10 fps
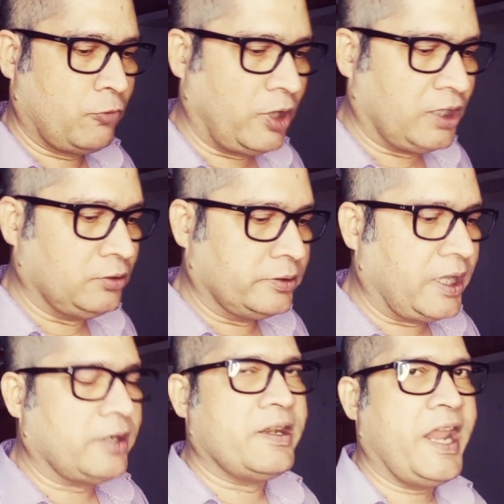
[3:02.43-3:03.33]
Well,
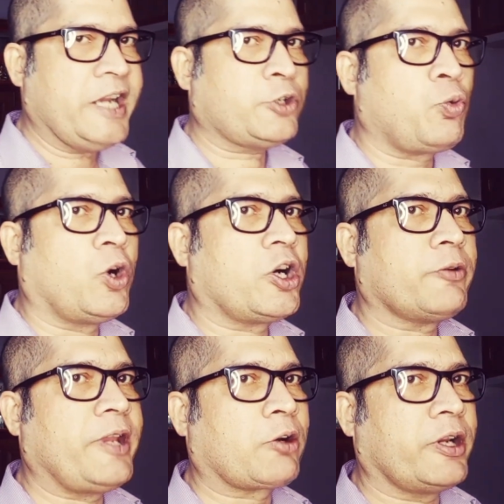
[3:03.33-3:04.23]
the next
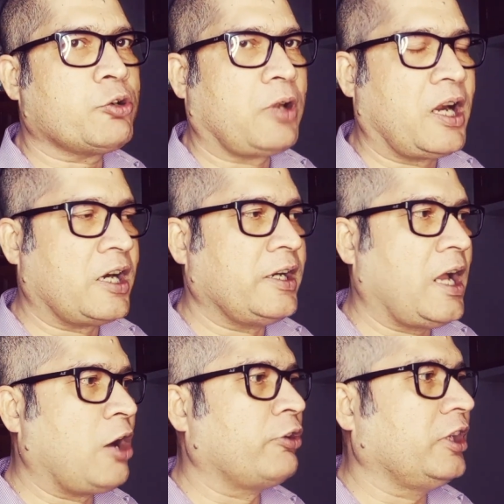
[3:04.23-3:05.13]
word we are going to learn
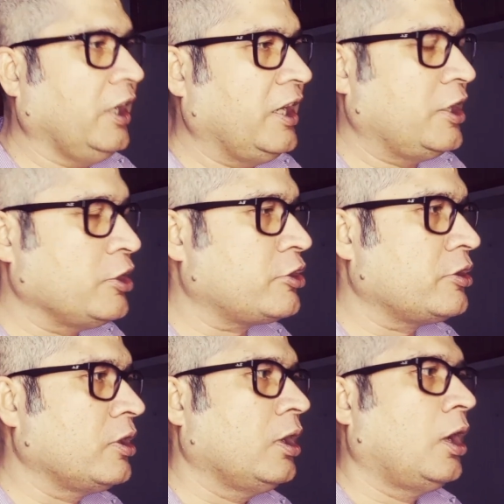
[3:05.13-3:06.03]
now
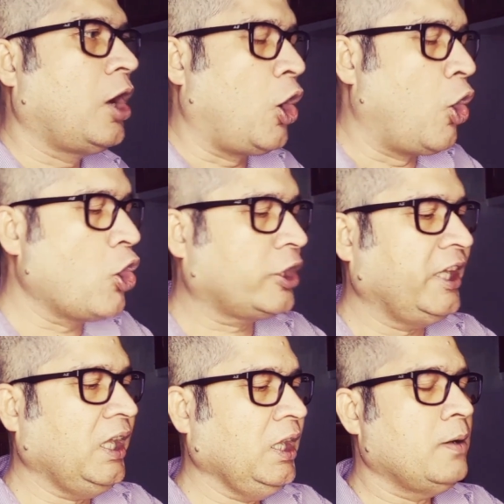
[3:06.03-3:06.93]
is
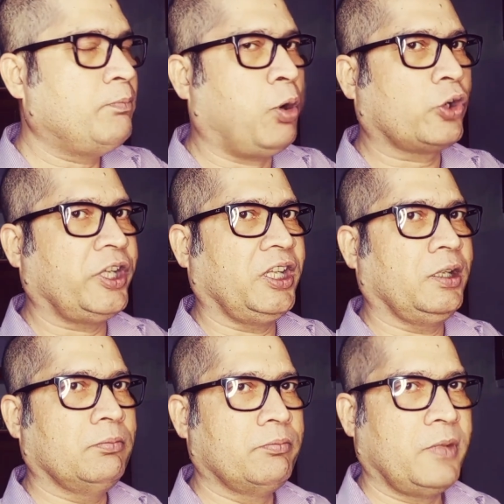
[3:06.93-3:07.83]
hokey
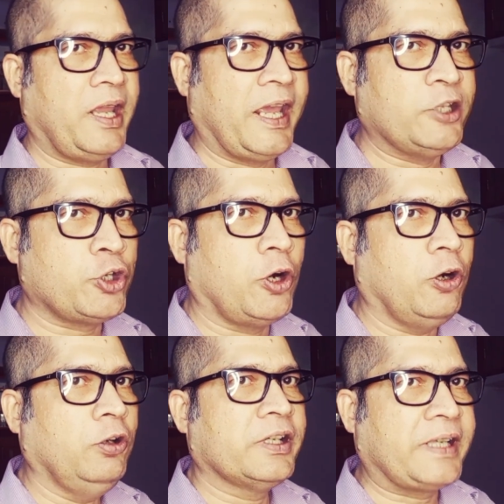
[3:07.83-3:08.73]
pokey.
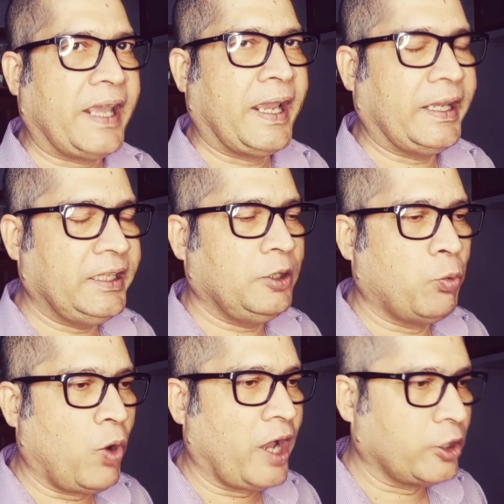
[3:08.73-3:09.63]

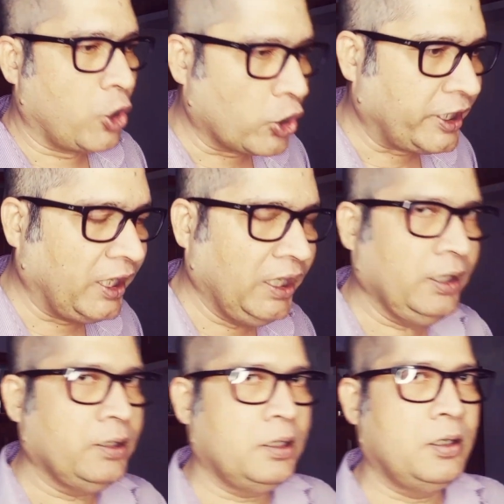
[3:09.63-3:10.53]
H-O-K-E-Y.
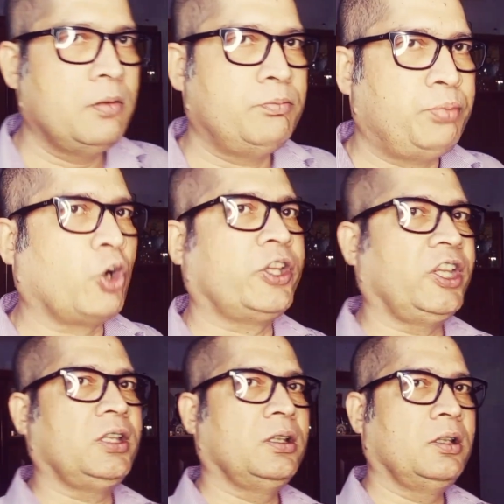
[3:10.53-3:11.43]
Hokey
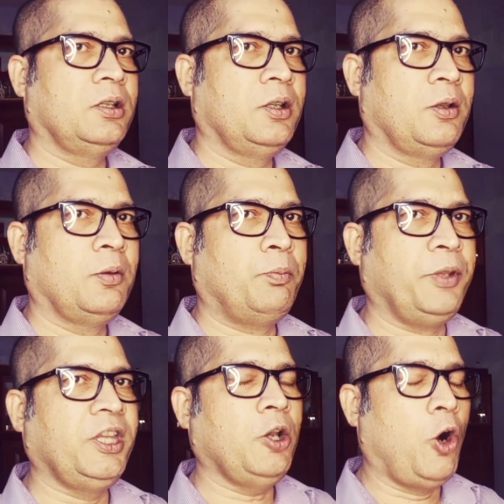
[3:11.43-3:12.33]
pokey.
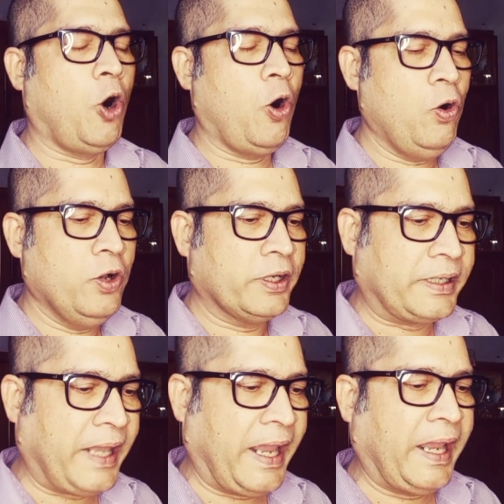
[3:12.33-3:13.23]

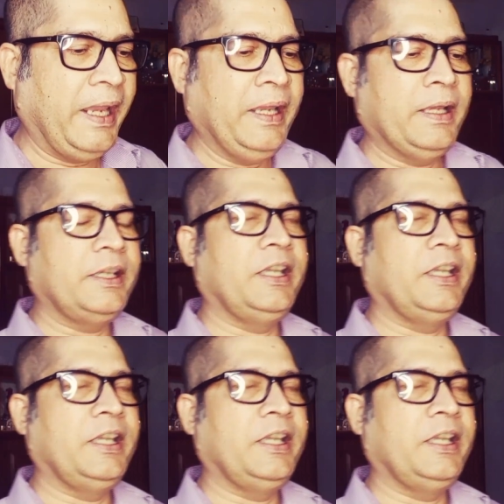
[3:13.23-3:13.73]
P-O-K-E-Y.